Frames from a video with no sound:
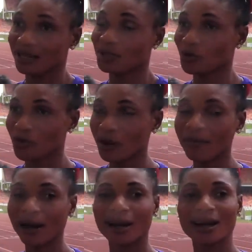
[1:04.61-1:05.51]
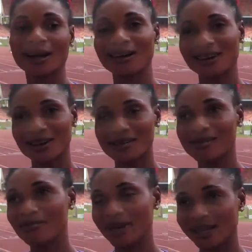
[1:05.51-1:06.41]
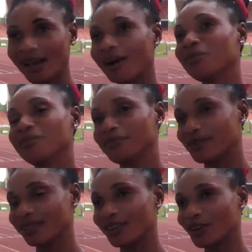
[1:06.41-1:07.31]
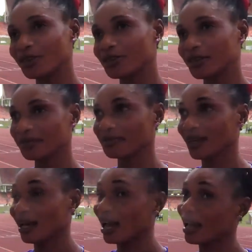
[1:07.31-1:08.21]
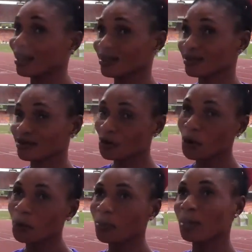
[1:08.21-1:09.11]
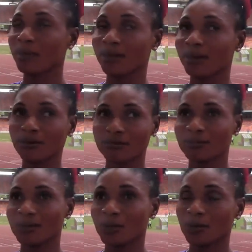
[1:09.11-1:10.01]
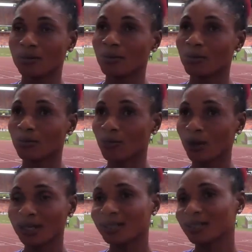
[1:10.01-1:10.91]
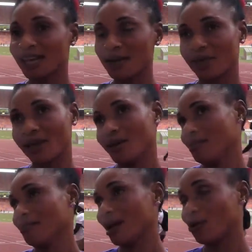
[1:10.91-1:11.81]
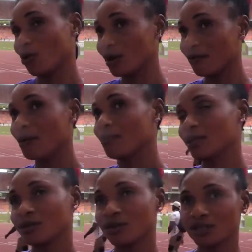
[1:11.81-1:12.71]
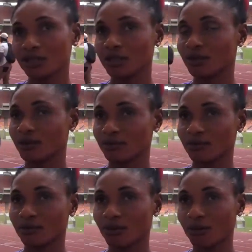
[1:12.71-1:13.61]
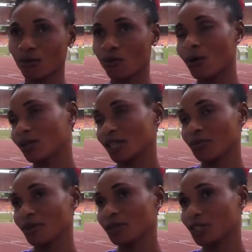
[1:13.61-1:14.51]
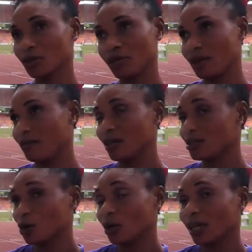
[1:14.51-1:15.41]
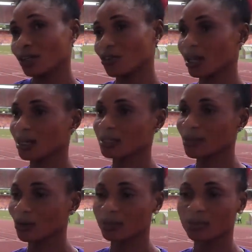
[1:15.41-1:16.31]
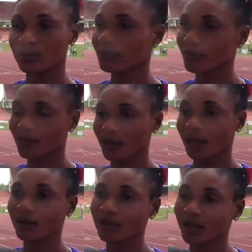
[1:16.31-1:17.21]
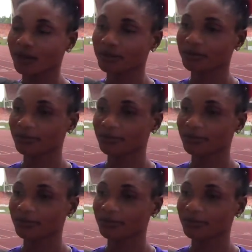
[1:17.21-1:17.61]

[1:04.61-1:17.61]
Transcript: to bring back medal for the country and hope maybe running the time there might qualify me to go to the World Championship if there's no other trials, because I don't think.